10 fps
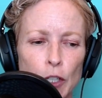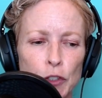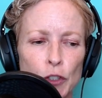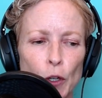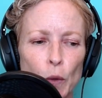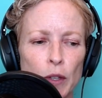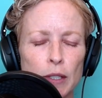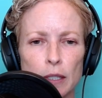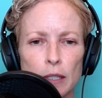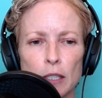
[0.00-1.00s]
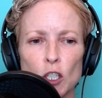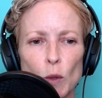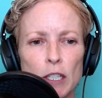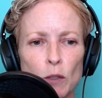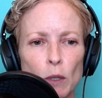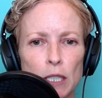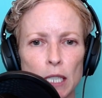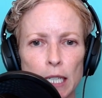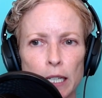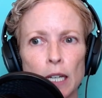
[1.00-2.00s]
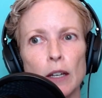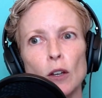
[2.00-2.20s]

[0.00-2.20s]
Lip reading: So this is a situation where it's like